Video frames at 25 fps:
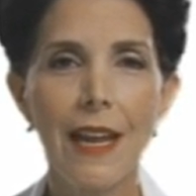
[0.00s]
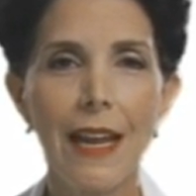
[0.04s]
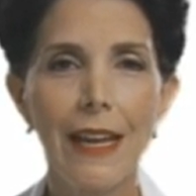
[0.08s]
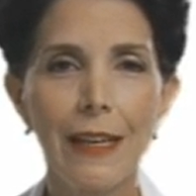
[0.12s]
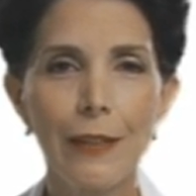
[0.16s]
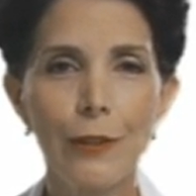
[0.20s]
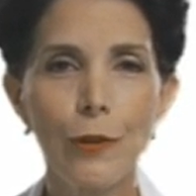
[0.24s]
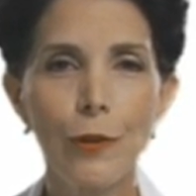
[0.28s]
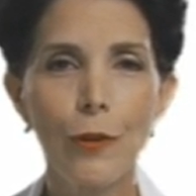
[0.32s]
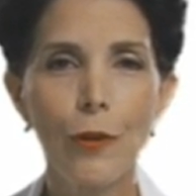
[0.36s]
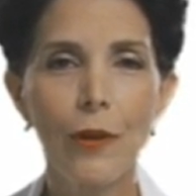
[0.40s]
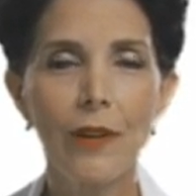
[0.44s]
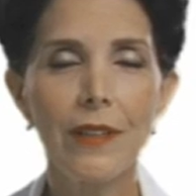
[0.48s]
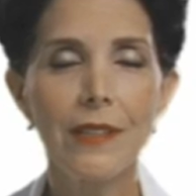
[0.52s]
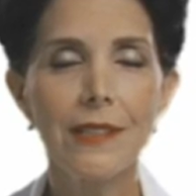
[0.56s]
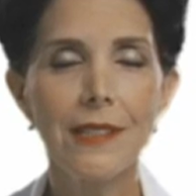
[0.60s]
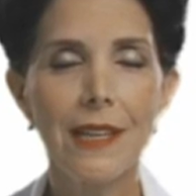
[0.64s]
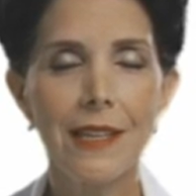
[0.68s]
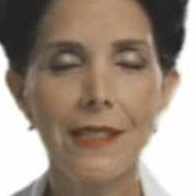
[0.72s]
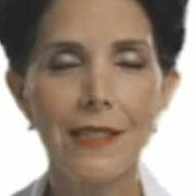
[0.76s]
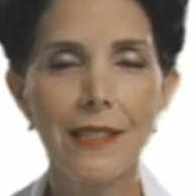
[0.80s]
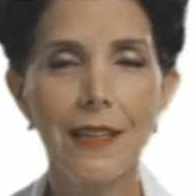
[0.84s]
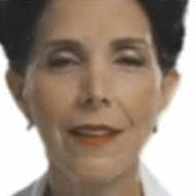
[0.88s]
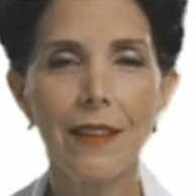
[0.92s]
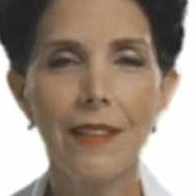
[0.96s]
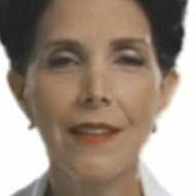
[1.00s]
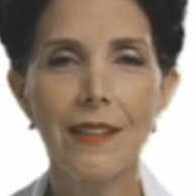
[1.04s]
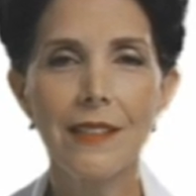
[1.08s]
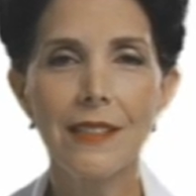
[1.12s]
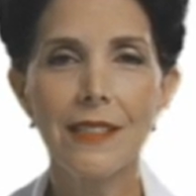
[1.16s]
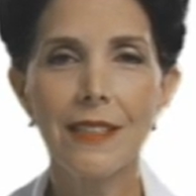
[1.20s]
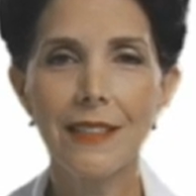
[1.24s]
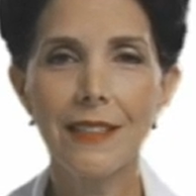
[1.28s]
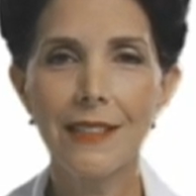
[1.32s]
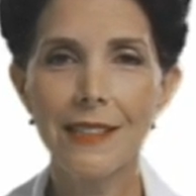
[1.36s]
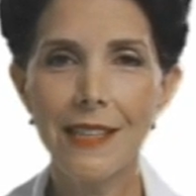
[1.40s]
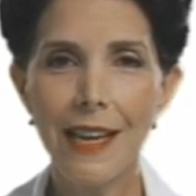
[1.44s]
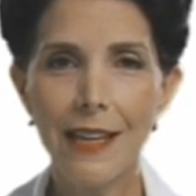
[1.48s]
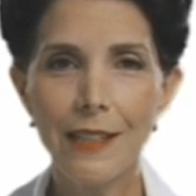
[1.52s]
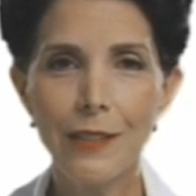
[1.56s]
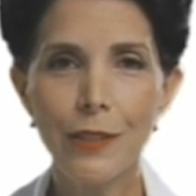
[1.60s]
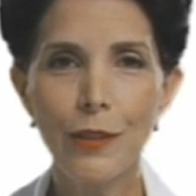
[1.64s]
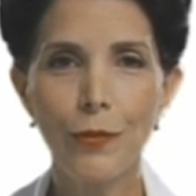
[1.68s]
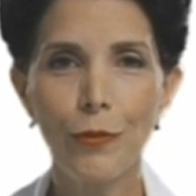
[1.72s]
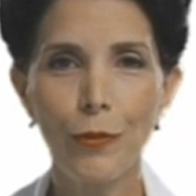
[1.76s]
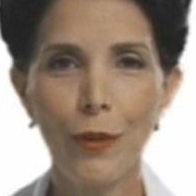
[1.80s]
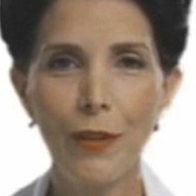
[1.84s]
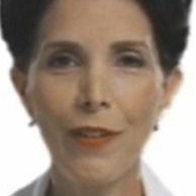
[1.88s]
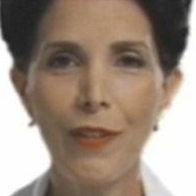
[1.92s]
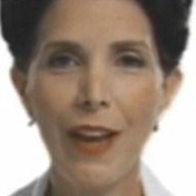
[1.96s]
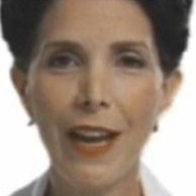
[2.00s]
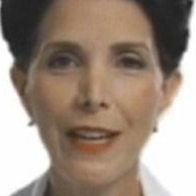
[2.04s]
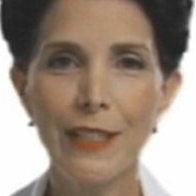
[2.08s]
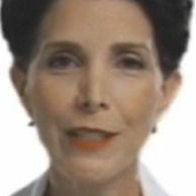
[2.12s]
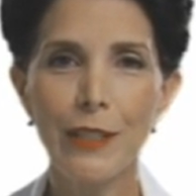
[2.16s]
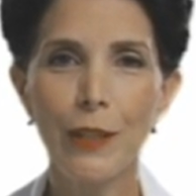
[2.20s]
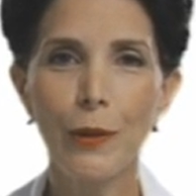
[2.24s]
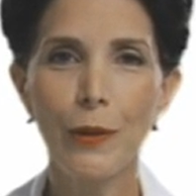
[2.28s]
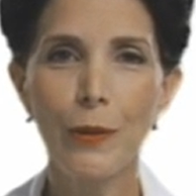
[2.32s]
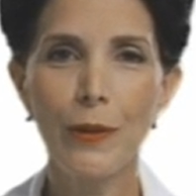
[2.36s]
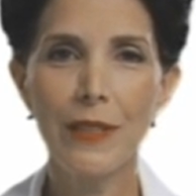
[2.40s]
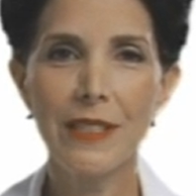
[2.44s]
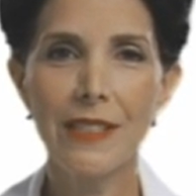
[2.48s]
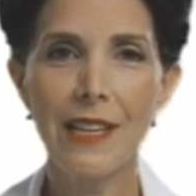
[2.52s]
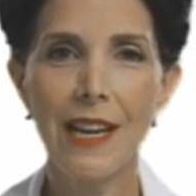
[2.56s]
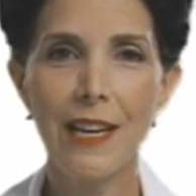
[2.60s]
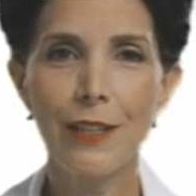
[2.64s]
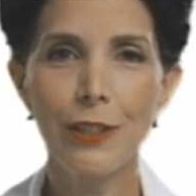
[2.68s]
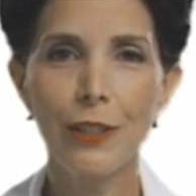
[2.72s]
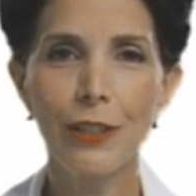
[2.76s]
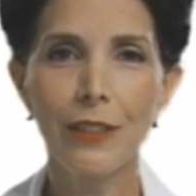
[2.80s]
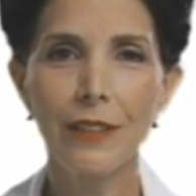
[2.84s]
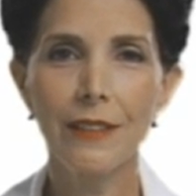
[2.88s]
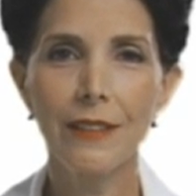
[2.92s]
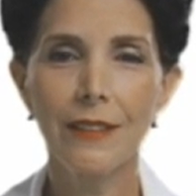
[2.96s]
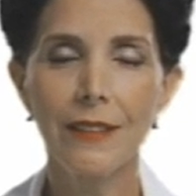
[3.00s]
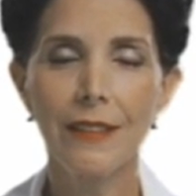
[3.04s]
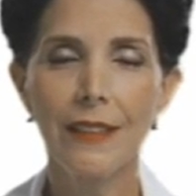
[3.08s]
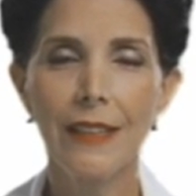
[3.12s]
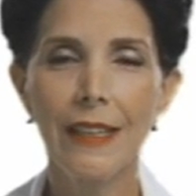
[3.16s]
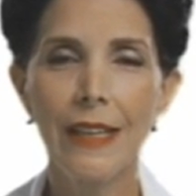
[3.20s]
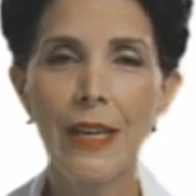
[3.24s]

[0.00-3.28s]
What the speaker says: and/or assessing the success of revascularization,